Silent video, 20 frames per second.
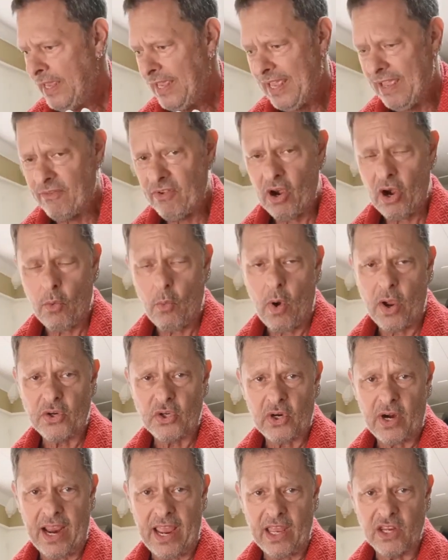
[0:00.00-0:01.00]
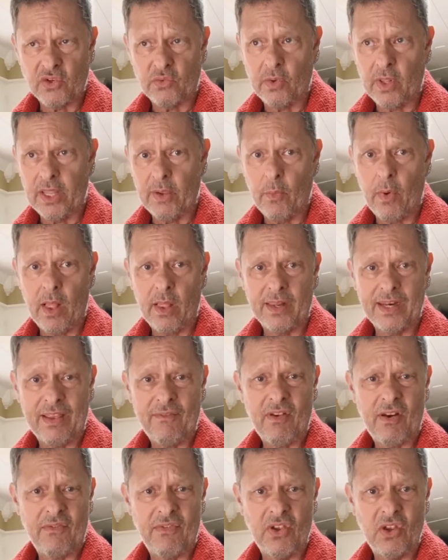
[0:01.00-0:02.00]
if you don't wash your hands really well, and
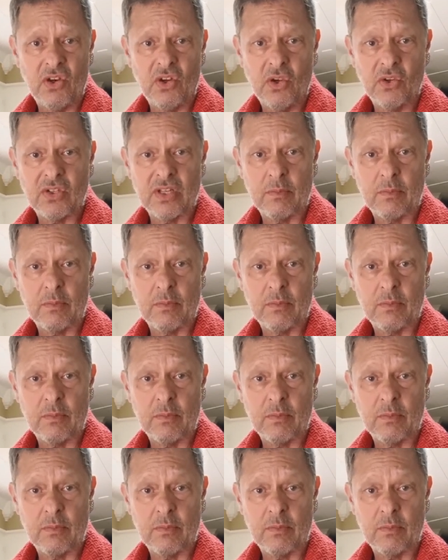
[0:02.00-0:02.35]
even if you do,